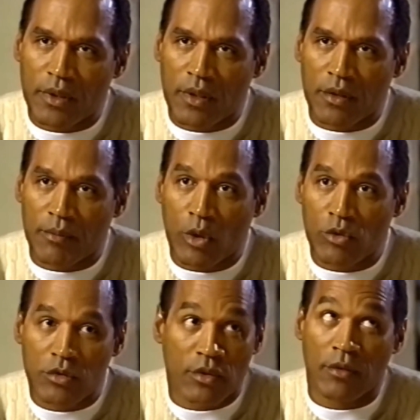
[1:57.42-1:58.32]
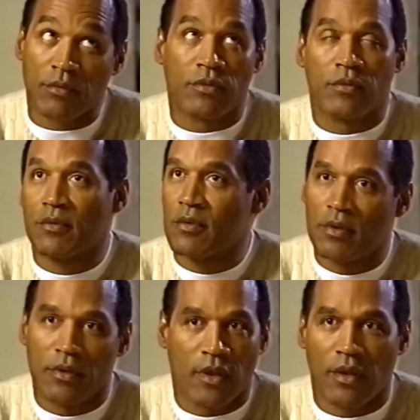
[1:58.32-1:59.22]
updates and news that you
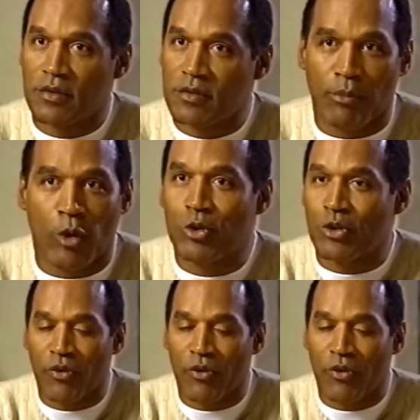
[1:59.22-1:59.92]
really should know about if